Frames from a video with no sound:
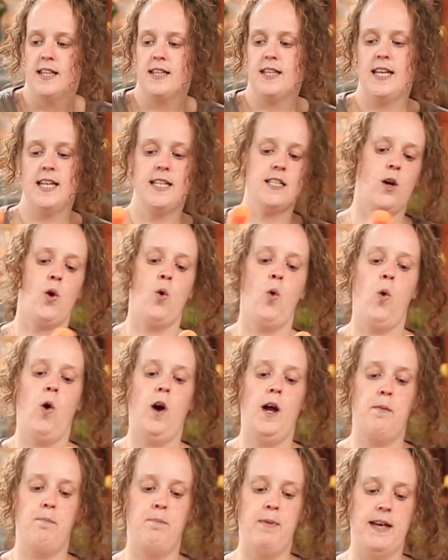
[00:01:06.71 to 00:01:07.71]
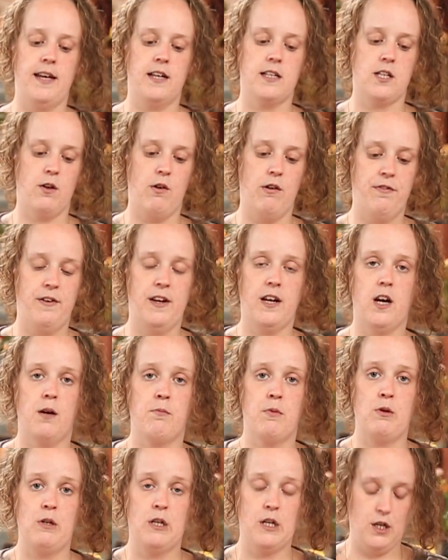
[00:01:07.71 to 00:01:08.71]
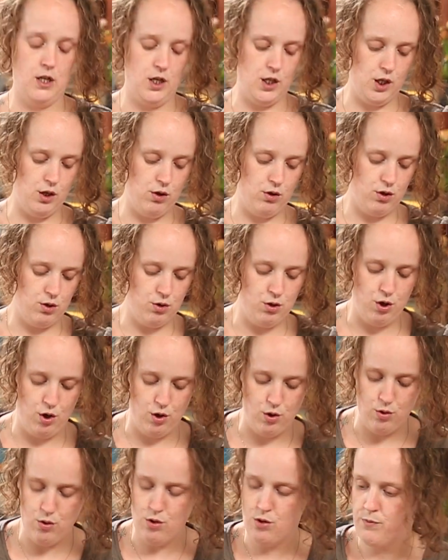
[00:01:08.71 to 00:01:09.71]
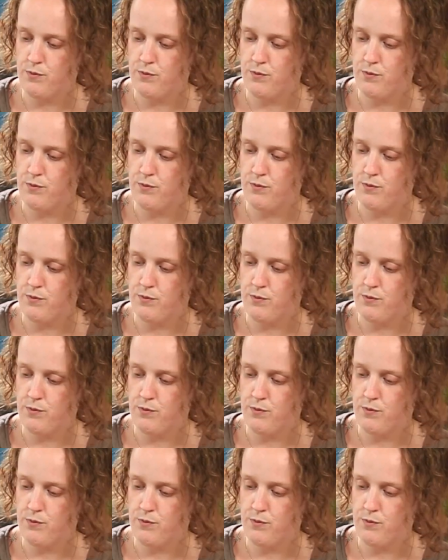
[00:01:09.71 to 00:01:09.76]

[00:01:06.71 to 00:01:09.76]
These are quite big, so I think I'm only going to use 2.